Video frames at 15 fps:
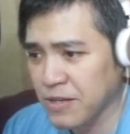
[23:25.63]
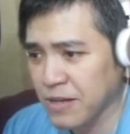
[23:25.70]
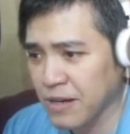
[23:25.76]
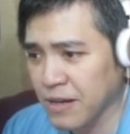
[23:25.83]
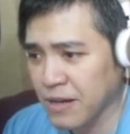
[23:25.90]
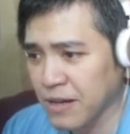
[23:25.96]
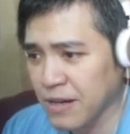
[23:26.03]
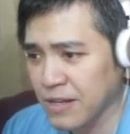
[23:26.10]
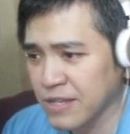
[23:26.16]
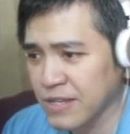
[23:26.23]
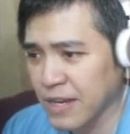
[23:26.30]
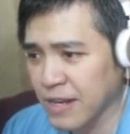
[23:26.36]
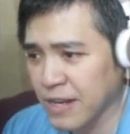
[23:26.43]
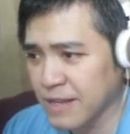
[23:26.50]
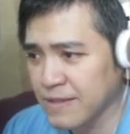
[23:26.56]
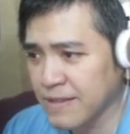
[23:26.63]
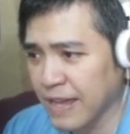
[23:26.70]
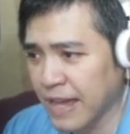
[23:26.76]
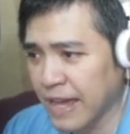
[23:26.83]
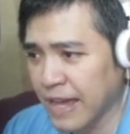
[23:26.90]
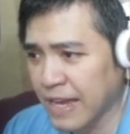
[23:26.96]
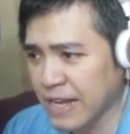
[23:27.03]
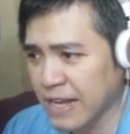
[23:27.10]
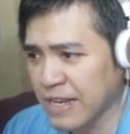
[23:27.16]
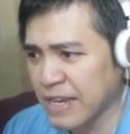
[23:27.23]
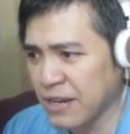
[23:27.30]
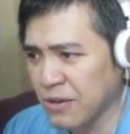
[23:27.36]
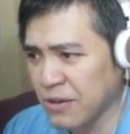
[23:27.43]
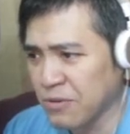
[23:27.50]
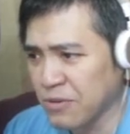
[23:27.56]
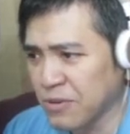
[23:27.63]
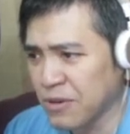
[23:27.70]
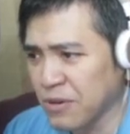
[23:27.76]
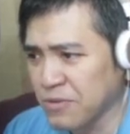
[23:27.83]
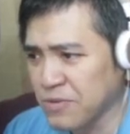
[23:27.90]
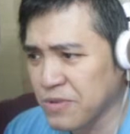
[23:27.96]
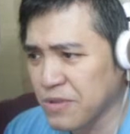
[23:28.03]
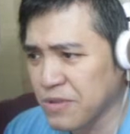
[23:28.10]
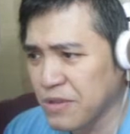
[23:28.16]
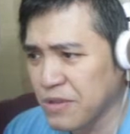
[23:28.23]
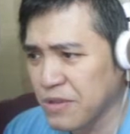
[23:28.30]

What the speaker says: shellless egg. Ew, gross.